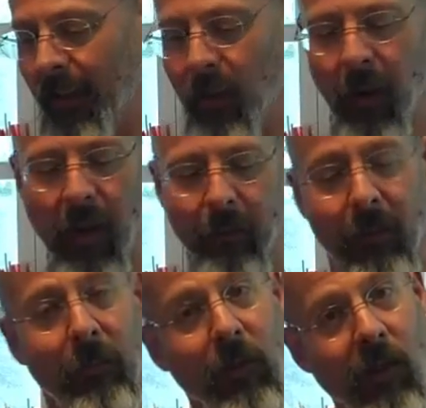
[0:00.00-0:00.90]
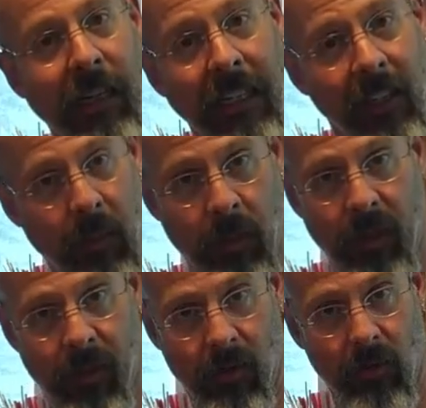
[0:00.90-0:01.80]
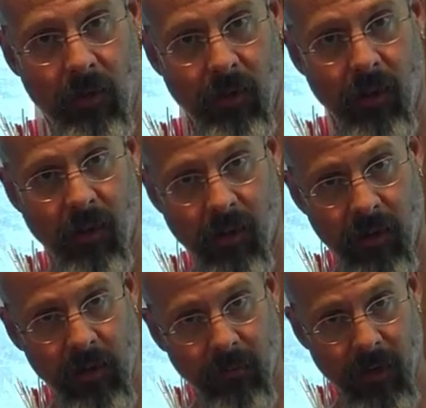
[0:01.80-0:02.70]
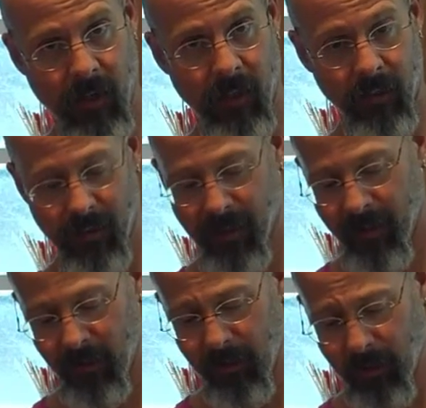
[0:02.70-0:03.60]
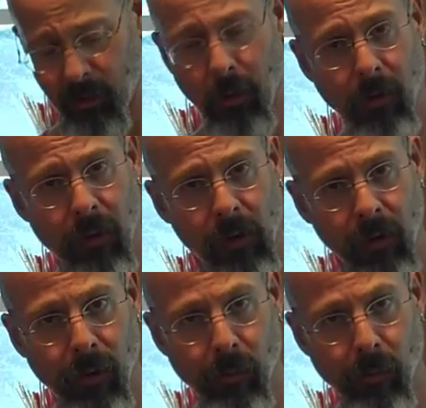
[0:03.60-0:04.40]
you have some green tomatoes on the vine, and you're not sure if they're going to